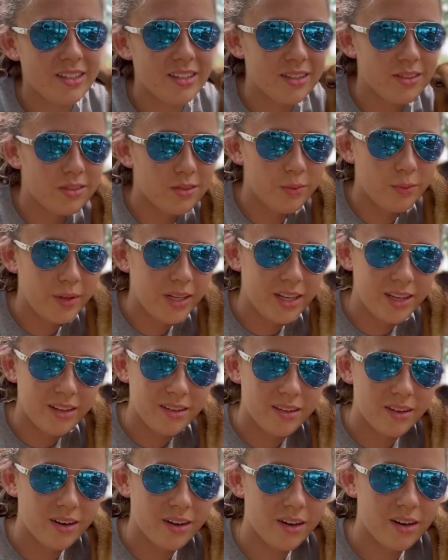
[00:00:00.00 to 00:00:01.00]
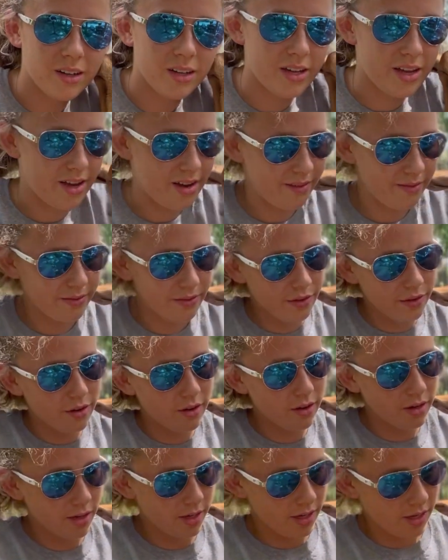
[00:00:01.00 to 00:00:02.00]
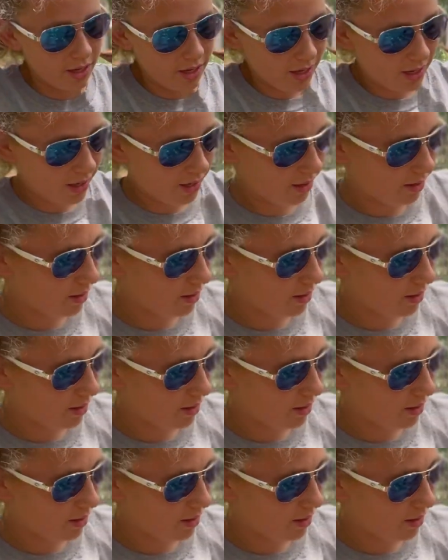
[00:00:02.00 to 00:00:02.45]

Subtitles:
the sweetest girl ever. And